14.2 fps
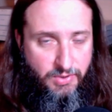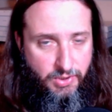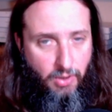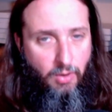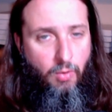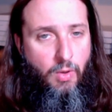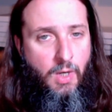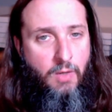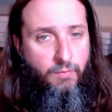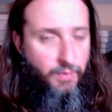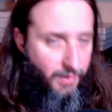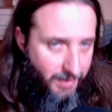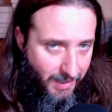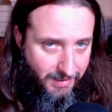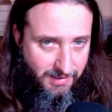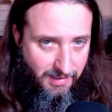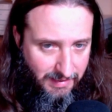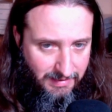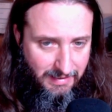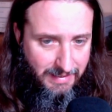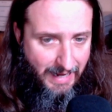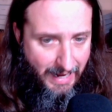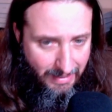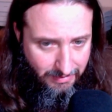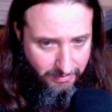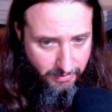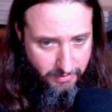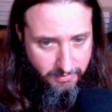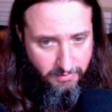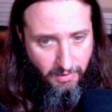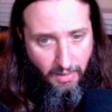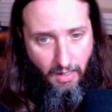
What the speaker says: So really nice that they did add this.